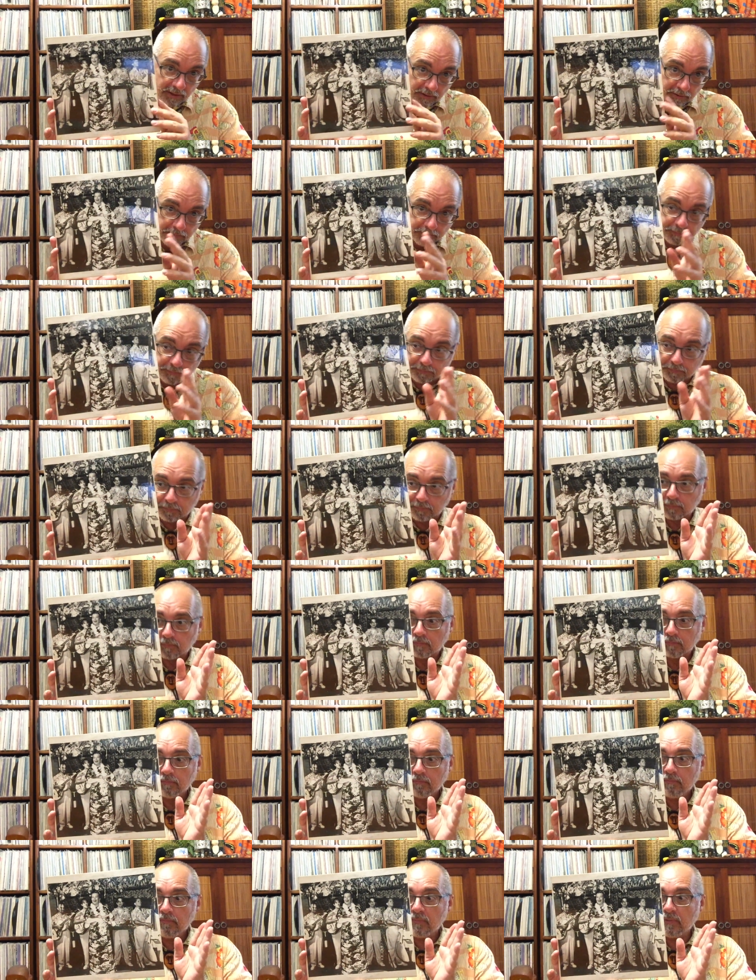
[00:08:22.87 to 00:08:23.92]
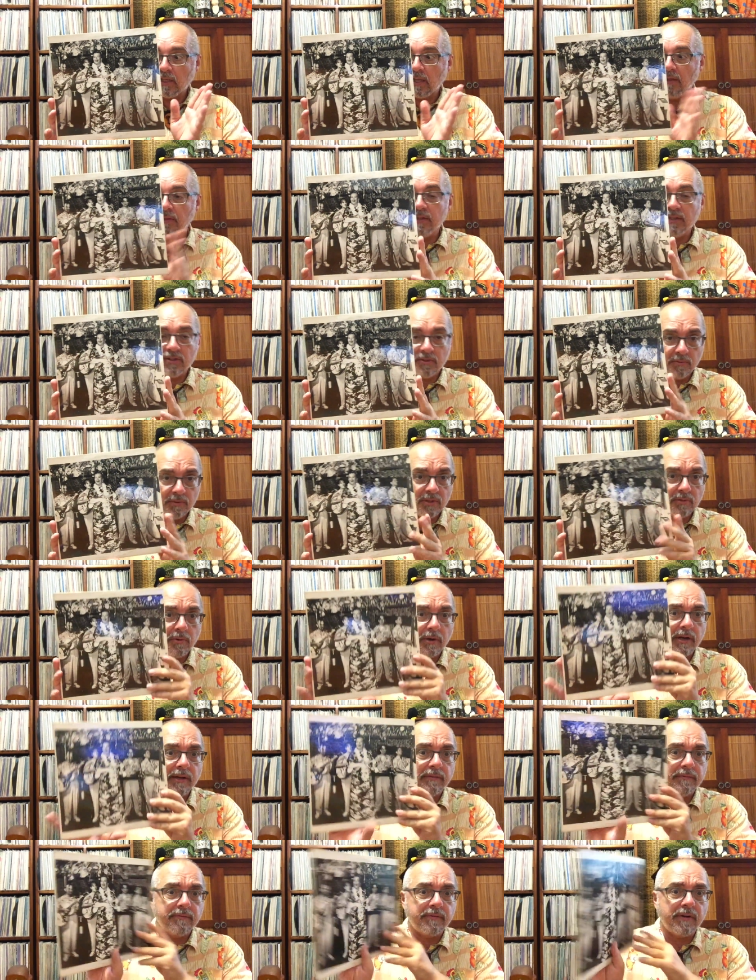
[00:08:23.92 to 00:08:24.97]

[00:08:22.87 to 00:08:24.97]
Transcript: so this was quite a